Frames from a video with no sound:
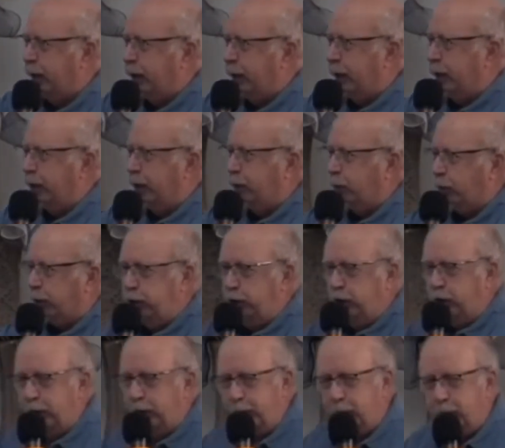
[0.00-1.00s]
If we're
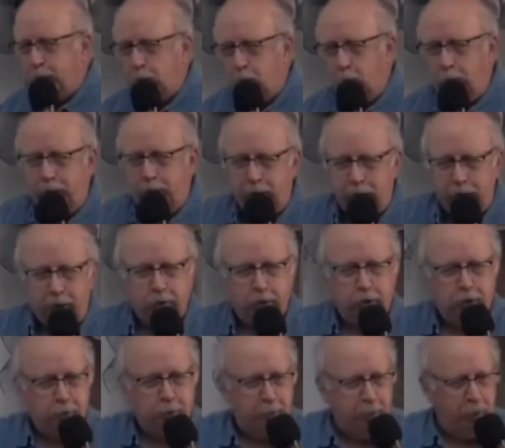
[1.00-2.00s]
human, we can
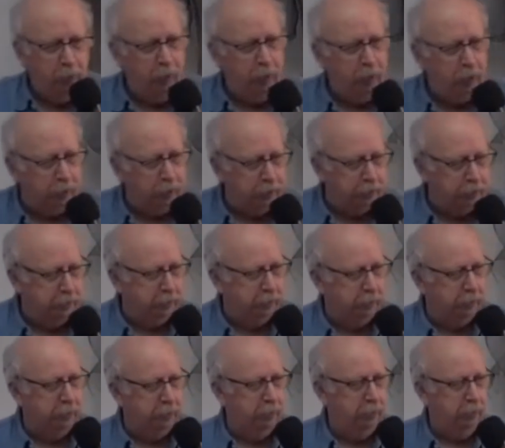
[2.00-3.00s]

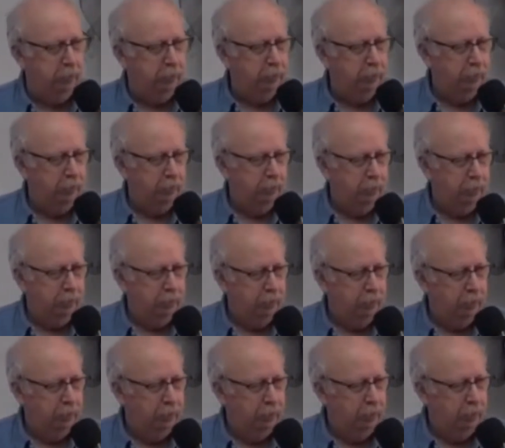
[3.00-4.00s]
experience
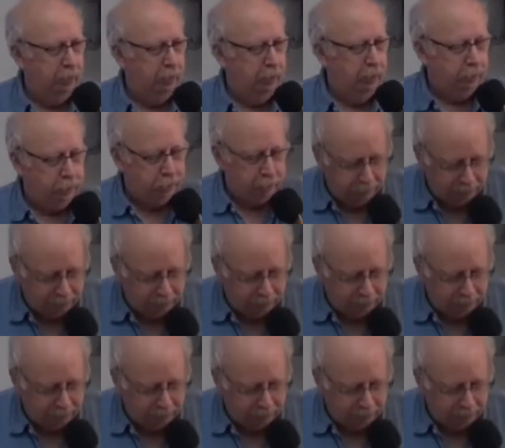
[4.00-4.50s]
some